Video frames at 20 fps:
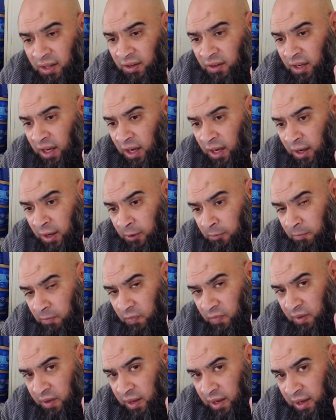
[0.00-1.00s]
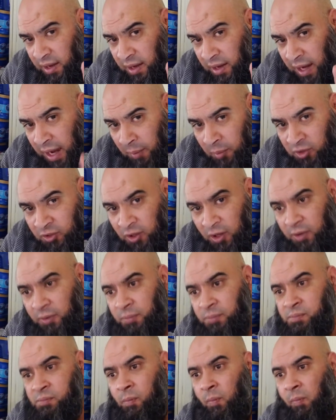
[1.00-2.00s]

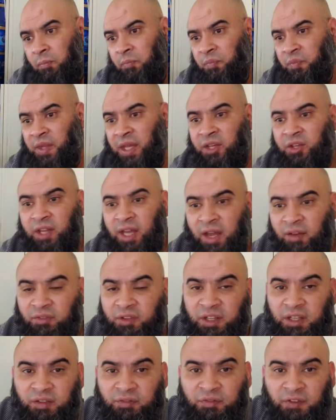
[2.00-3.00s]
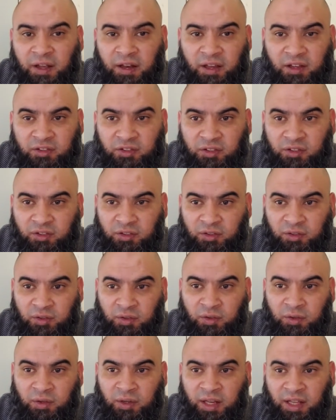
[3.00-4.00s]
Amazon. Then you have the
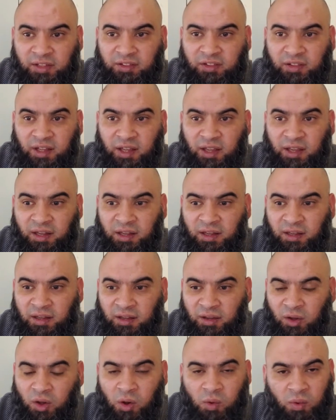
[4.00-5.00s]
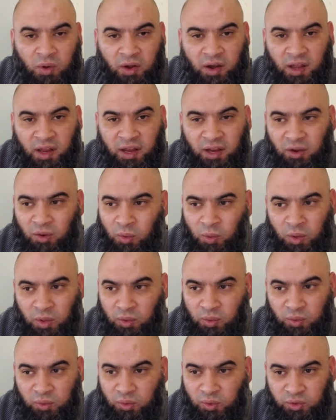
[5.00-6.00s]
FedEx Next Day, Overnight, or
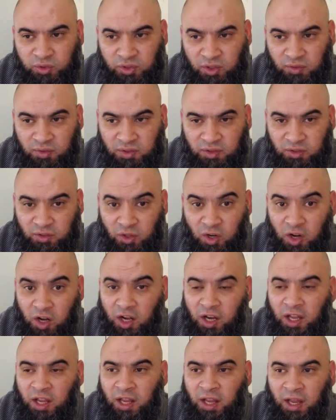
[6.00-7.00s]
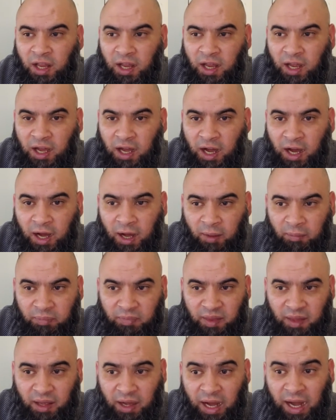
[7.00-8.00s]
those services are.
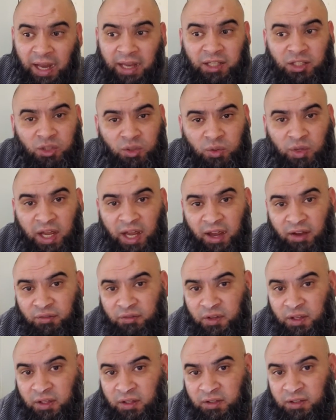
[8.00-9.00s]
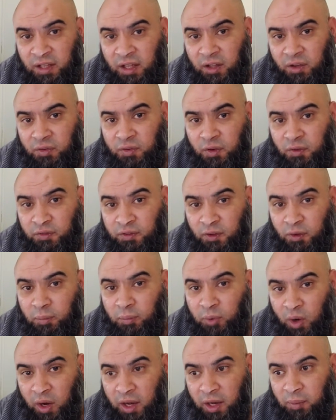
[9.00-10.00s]
I do have a Seller Fulfill
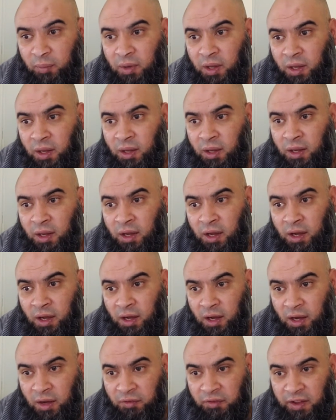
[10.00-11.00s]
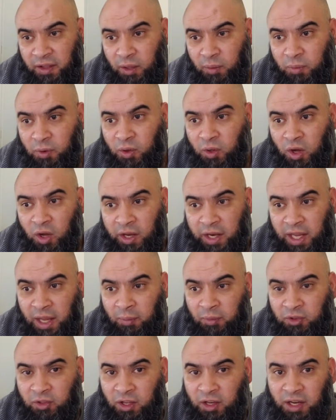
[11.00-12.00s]
Prime available on
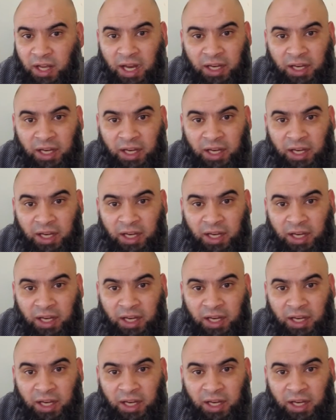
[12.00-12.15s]
Amazon.